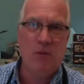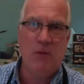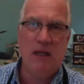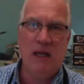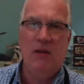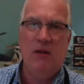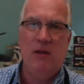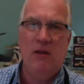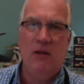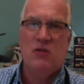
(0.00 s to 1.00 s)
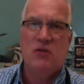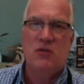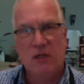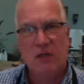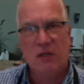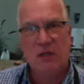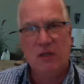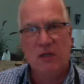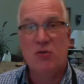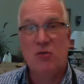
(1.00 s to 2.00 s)
We have so many
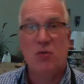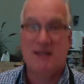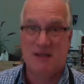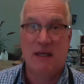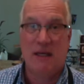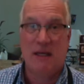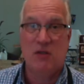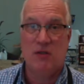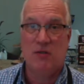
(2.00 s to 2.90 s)
great translations.